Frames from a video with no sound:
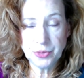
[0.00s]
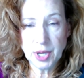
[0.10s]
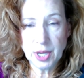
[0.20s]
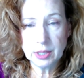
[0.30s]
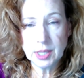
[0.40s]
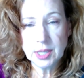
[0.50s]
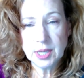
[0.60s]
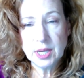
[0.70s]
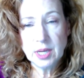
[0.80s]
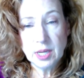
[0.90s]
drug
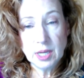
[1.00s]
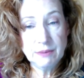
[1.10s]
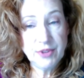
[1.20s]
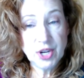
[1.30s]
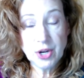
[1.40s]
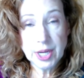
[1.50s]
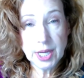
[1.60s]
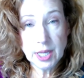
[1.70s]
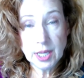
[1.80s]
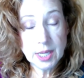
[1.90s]
and
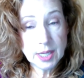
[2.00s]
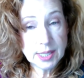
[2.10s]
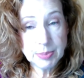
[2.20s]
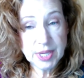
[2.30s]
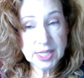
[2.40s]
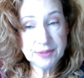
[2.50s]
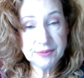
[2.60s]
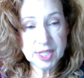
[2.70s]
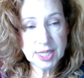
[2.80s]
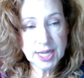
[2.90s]
very inexpensive
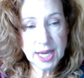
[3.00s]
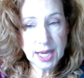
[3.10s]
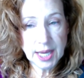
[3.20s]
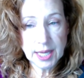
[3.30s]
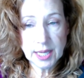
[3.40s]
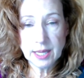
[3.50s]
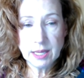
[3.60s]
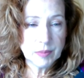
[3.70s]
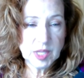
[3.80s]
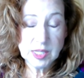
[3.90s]
to take.
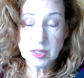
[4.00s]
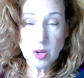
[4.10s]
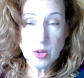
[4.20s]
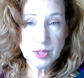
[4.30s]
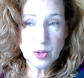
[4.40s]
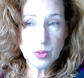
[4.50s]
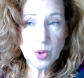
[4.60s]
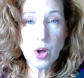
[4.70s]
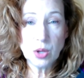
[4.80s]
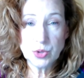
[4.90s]
It's also
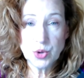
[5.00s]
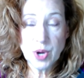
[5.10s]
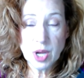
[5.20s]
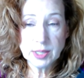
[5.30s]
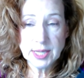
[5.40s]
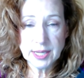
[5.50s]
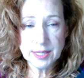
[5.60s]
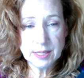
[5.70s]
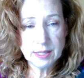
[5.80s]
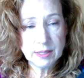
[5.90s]
called
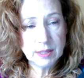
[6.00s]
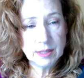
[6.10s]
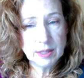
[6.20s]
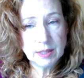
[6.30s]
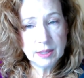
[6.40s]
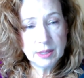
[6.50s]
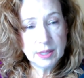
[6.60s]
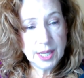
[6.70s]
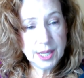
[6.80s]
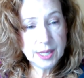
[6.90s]
Neurontin.
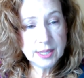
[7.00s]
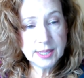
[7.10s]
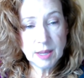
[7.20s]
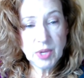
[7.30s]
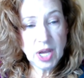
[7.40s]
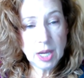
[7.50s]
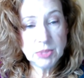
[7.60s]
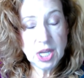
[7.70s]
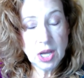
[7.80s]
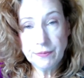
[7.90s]
It is
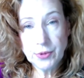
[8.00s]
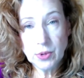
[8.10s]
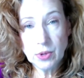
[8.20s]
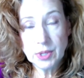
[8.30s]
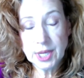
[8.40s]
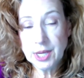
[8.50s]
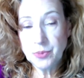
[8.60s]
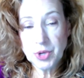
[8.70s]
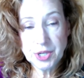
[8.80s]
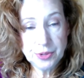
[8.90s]
sometimes helpful in
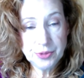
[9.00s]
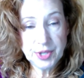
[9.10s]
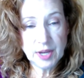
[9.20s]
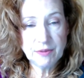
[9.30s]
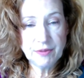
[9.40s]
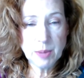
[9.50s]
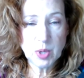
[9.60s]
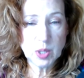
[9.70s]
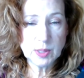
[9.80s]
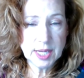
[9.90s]
reducing
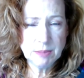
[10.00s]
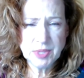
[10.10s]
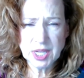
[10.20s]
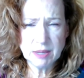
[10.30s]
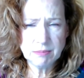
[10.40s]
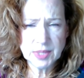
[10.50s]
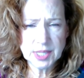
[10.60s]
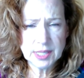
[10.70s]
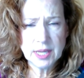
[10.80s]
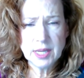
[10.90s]
fibro
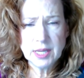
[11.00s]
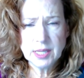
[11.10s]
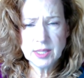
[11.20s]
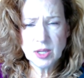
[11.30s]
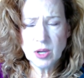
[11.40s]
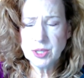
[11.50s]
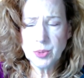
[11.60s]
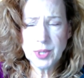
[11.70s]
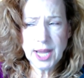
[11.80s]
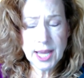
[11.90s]
symptoms. It's
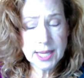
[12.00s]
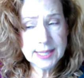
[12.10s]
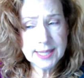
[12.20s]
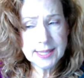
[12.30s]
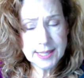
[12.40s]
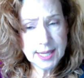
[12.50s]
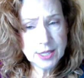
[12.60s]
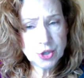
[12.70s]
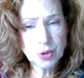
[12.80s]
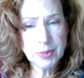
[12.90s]
also an anti
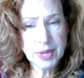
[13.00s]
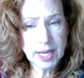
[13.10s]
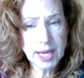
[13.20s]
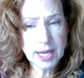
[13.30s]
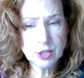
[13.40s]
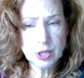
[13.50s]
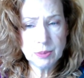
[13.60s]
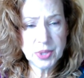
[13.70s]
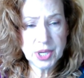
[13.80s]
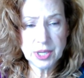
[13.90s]
seizure
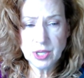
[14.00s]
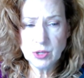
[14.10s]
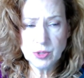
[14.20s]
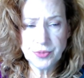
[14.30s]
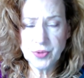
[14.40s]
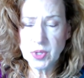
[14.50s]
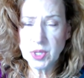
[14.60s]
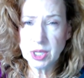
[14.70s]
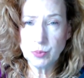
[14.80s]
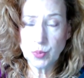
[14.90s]
medication, but useful
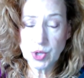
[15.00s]
in